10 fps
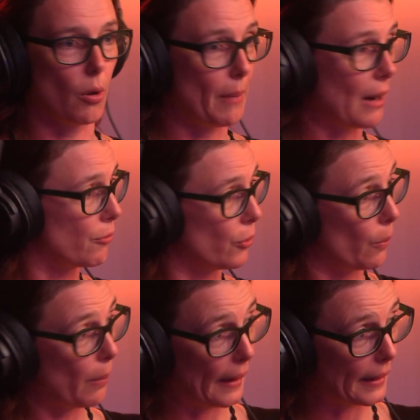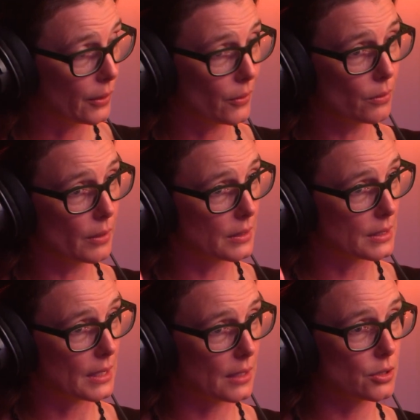on Mount Ruapehu in the
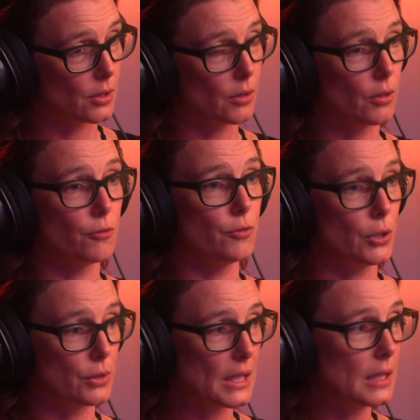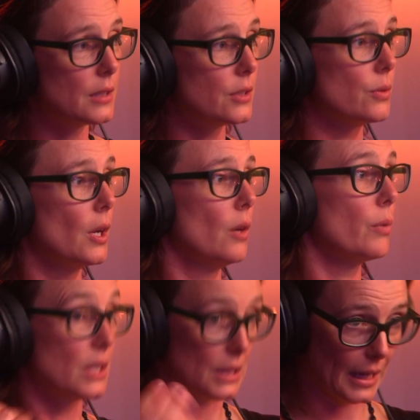centre of New Zealand,
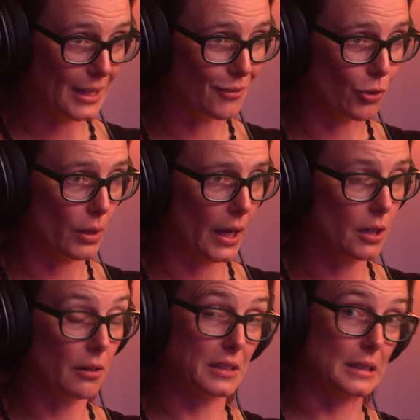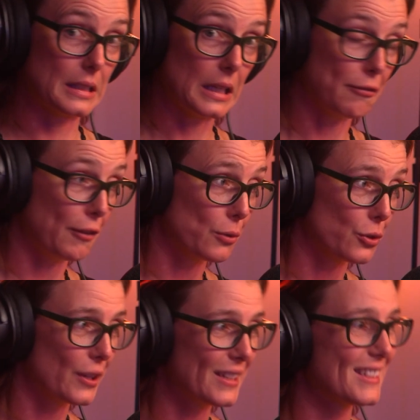which is an active volcano, has a ski field
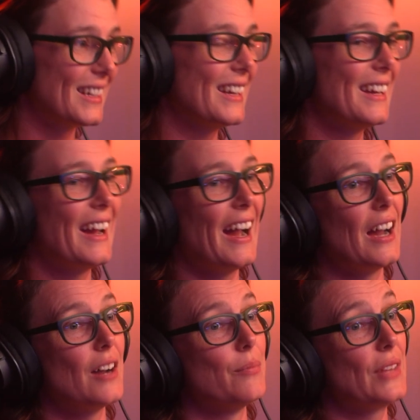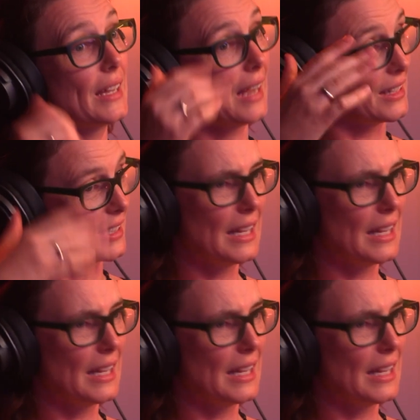on it. It has,